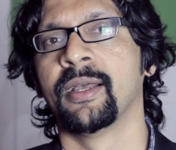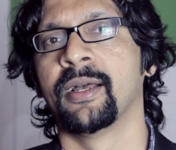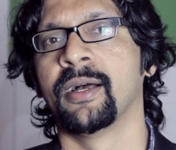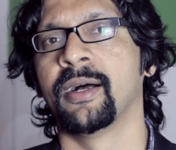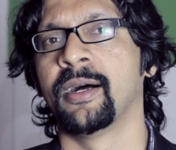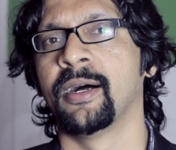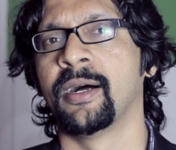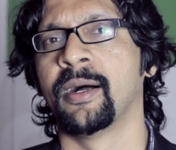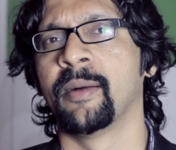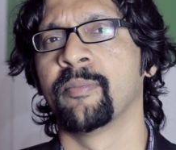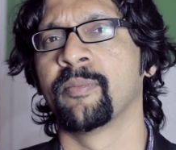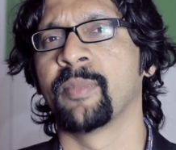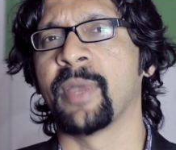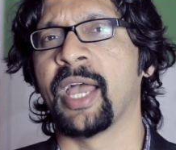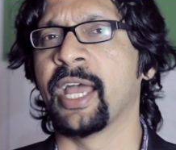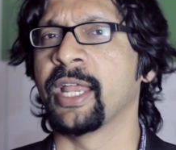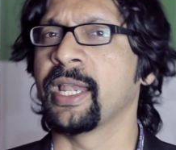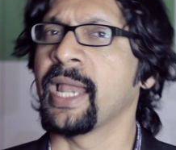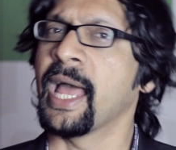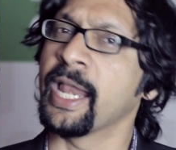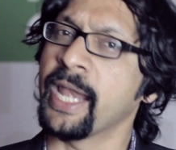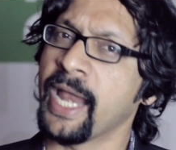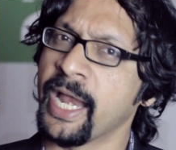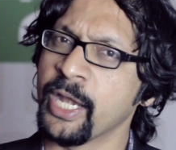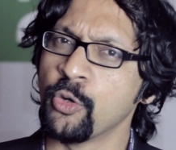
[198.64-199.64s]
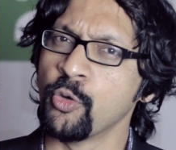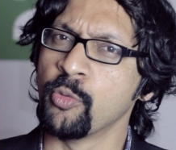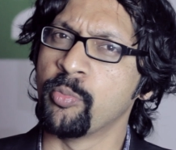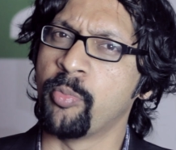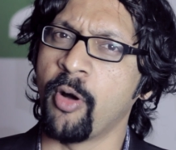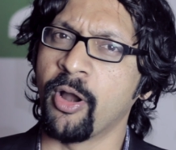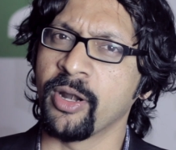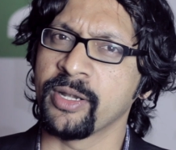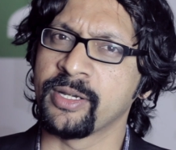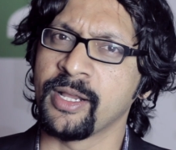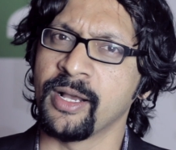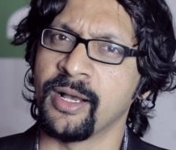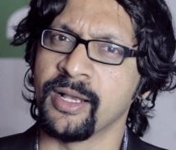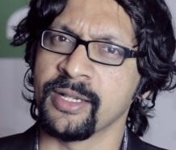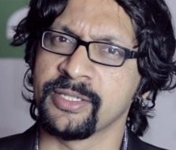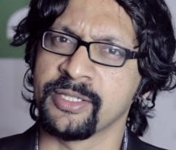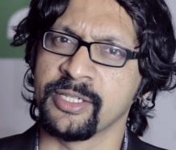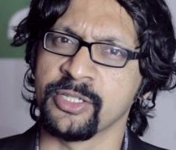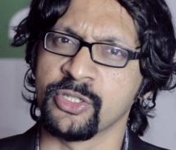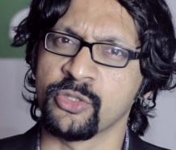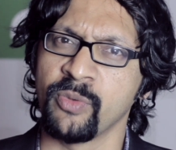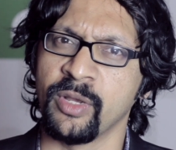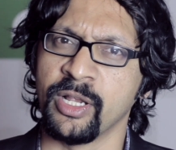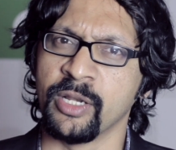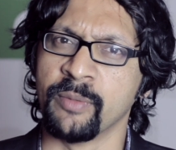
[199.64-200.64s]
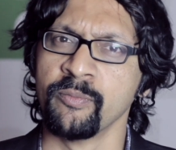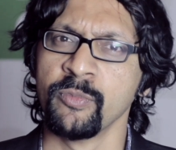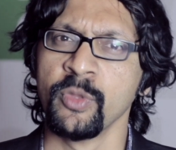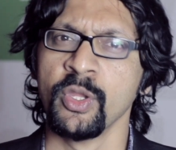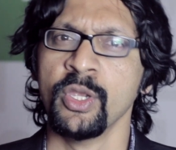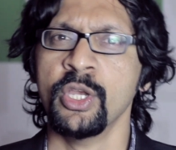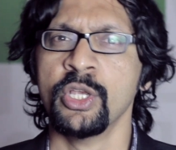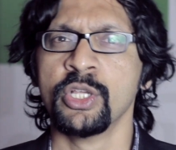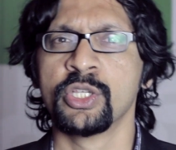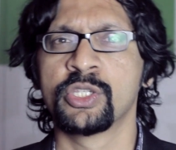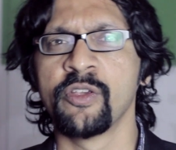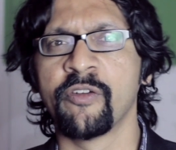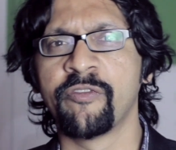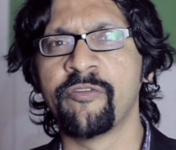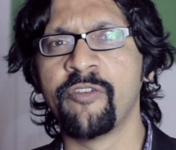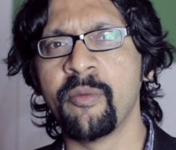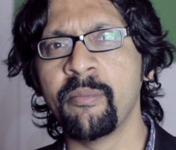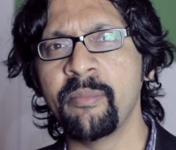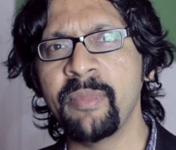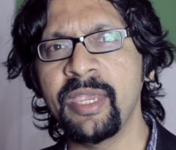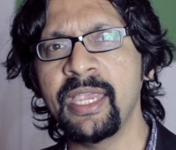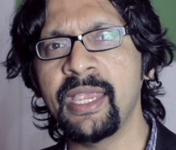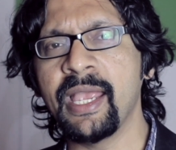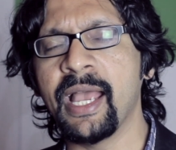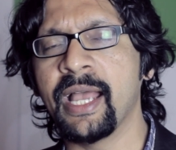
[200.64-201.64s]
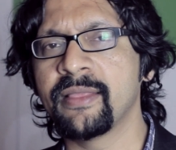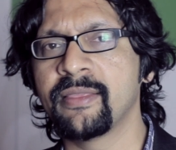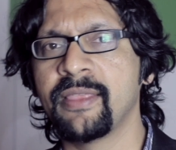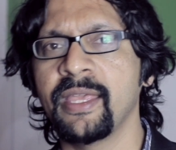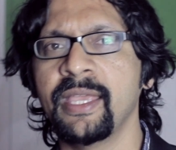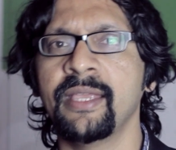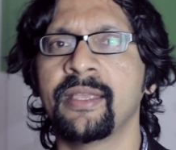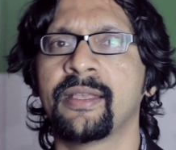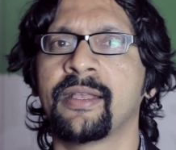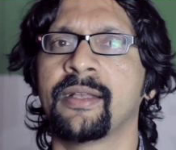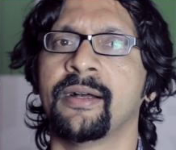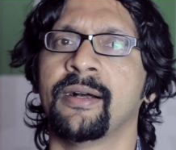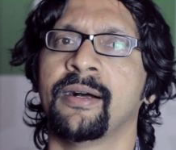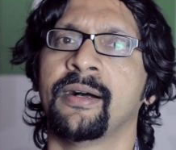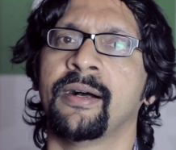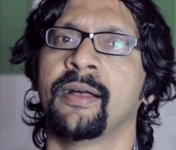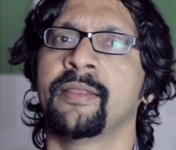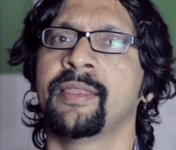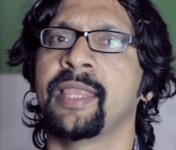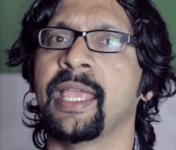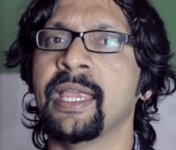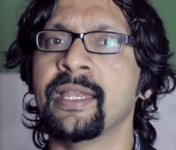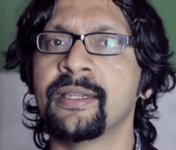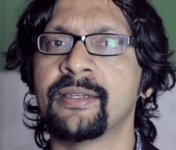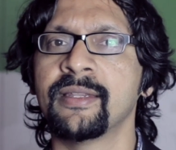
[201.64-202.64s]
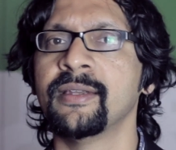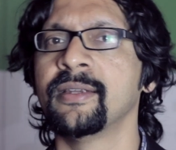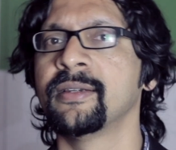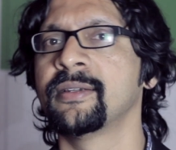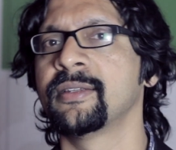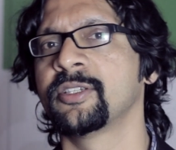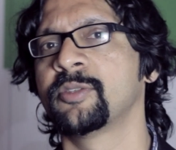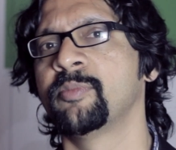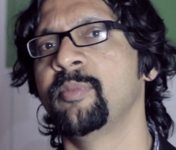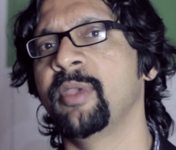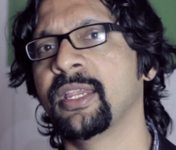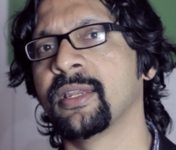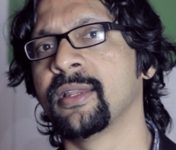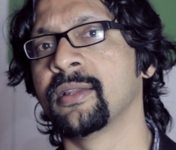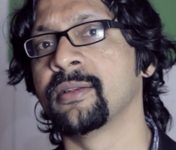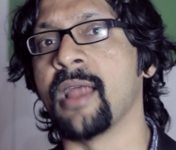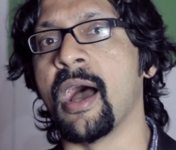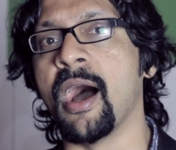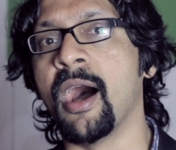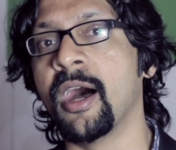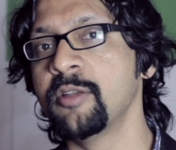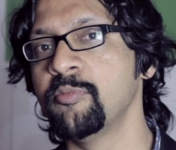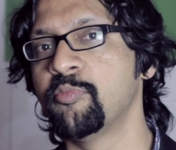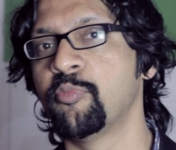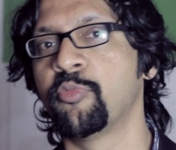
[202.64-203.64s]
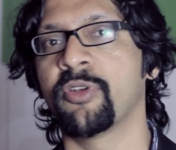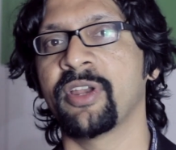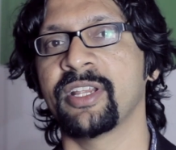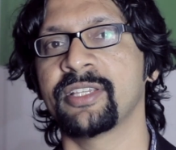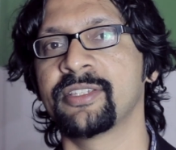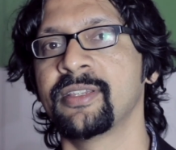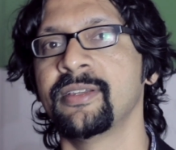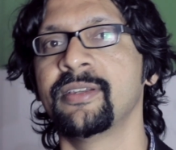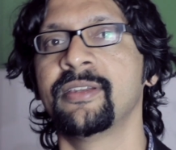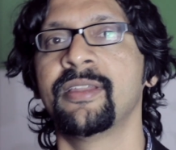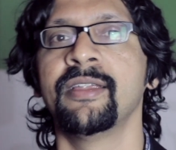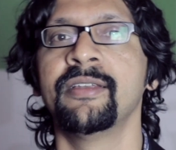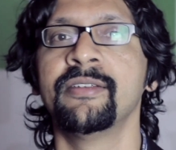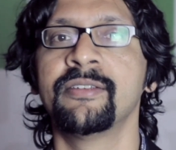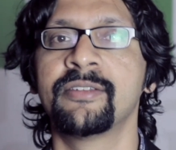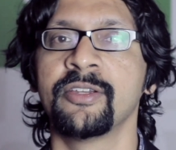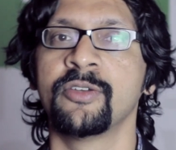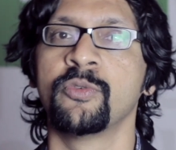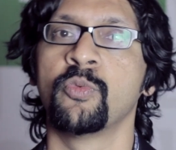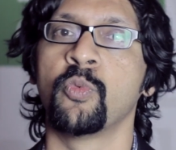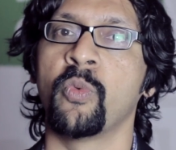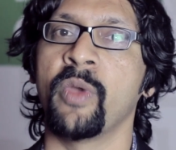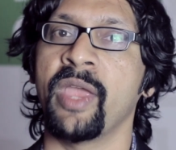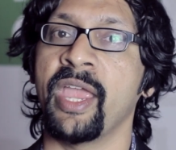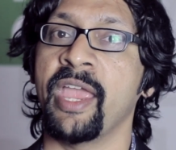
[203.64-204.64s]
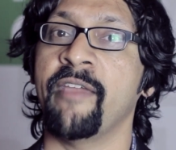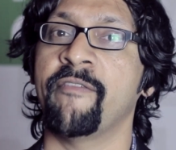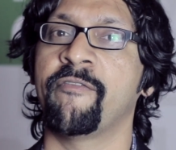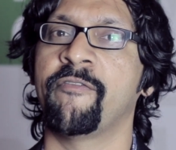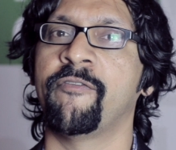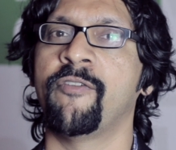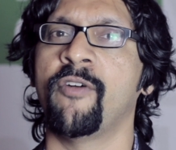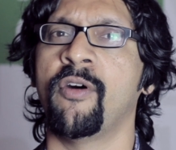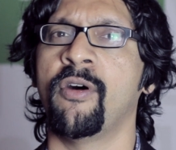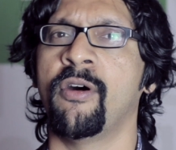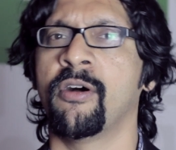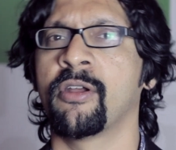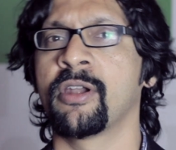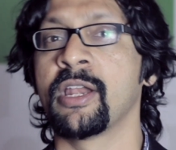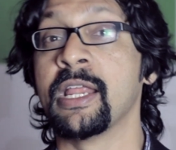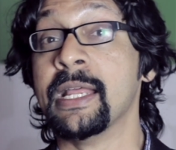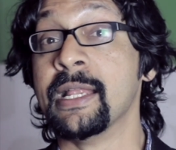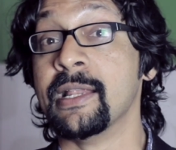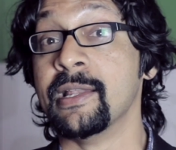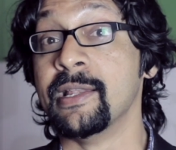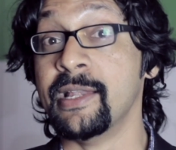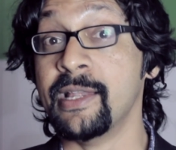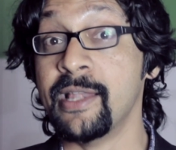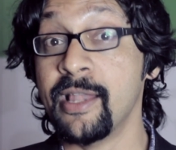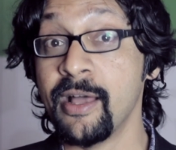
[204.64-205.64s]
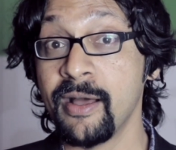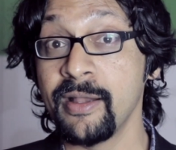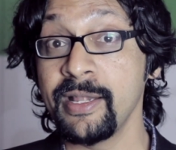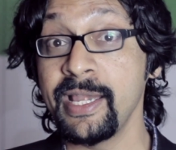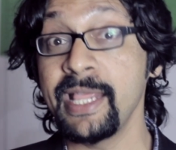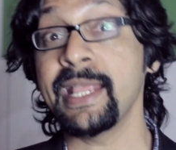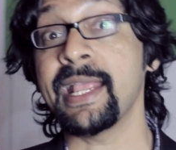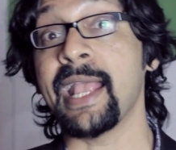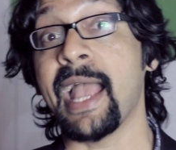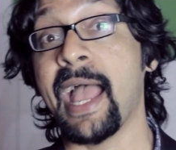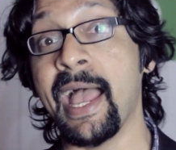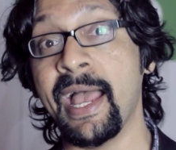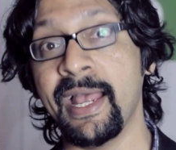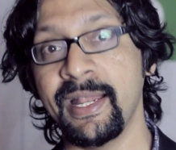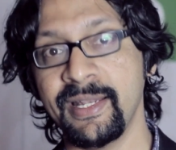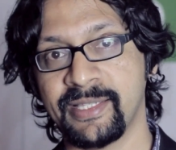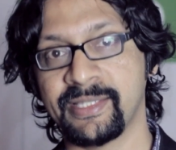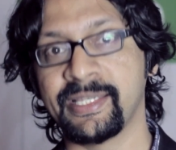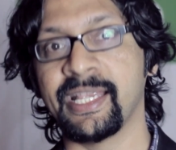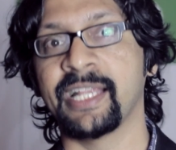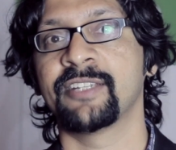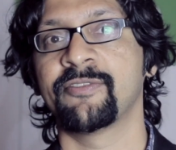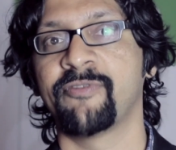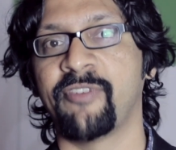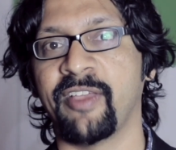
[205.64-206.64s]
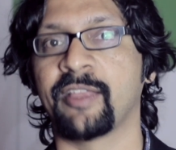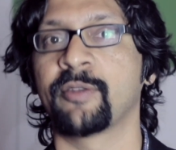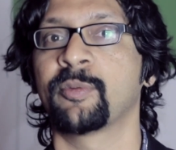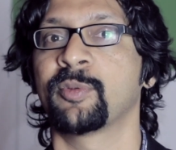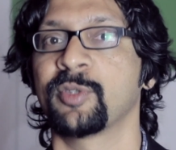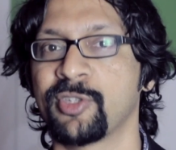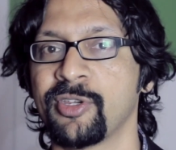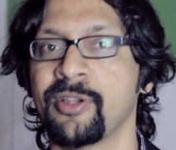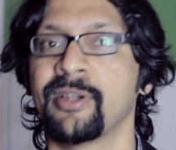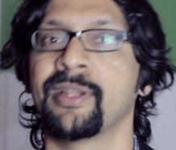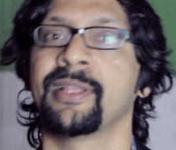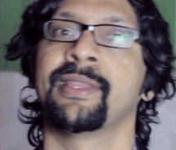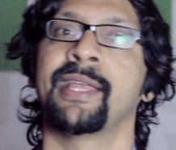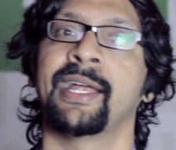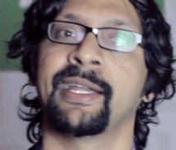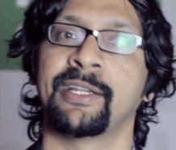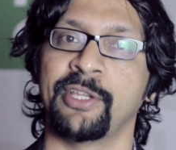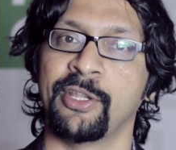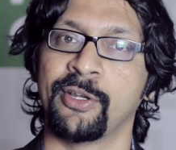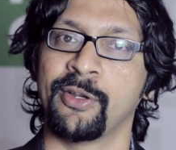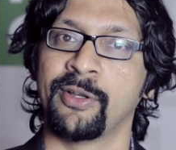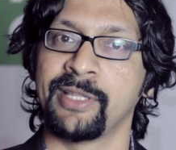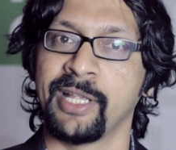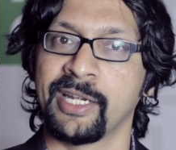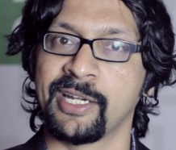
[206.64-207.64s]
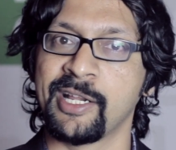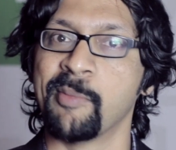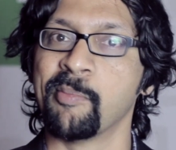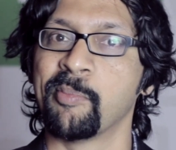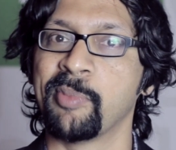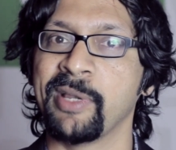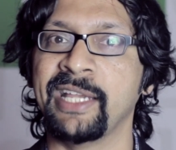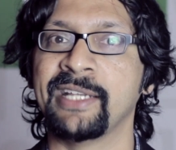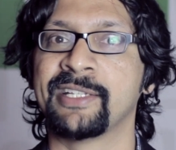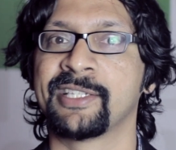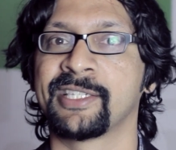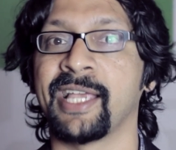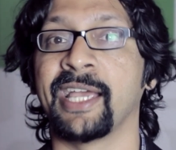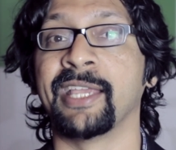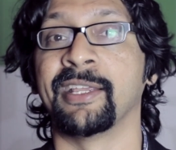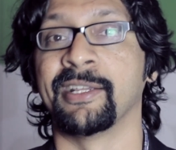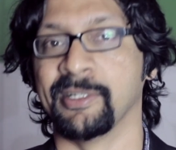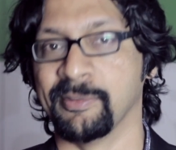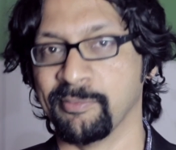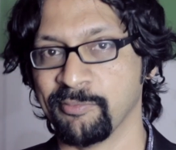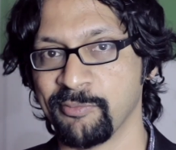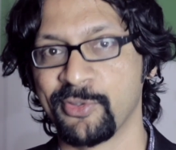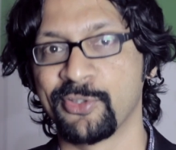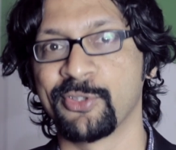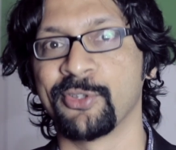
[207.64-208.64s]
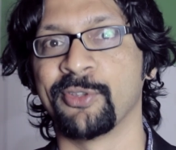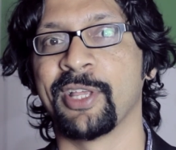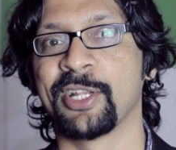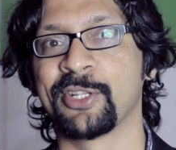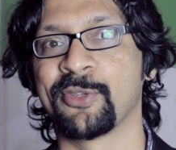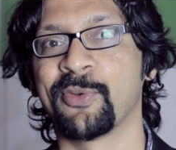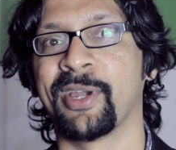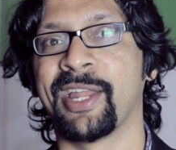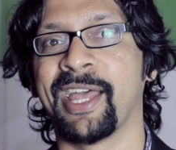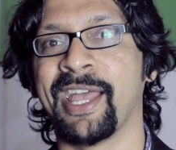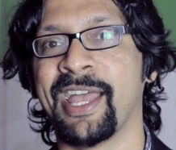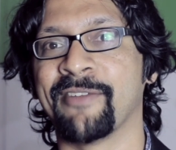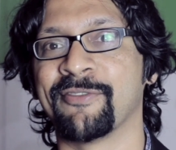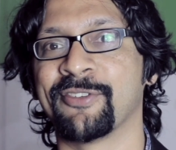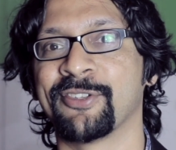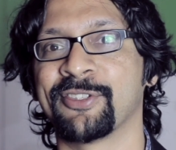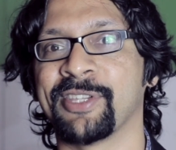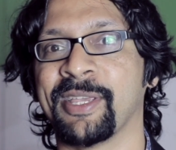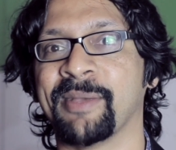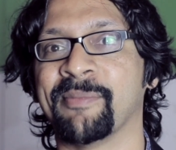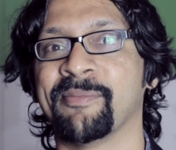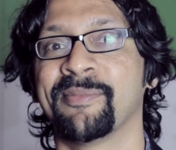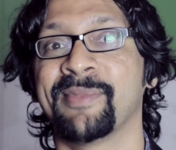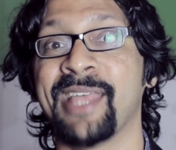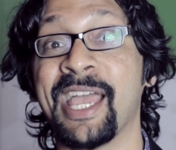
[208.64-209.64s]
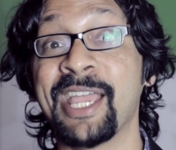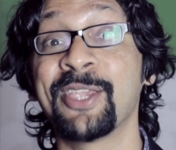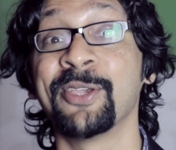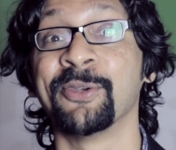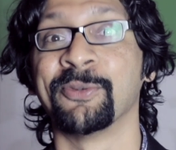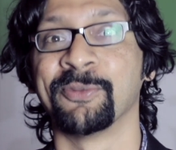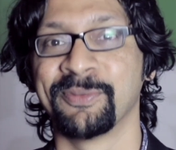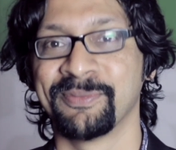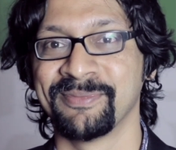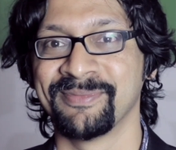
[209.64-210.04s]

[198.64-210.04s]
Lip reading: and I do podcasts as well. So for me, I think the internet has been an unprecedented way for learning and self-expression, and that, you know, that complete cycle. So that's what I have to say. Thank you.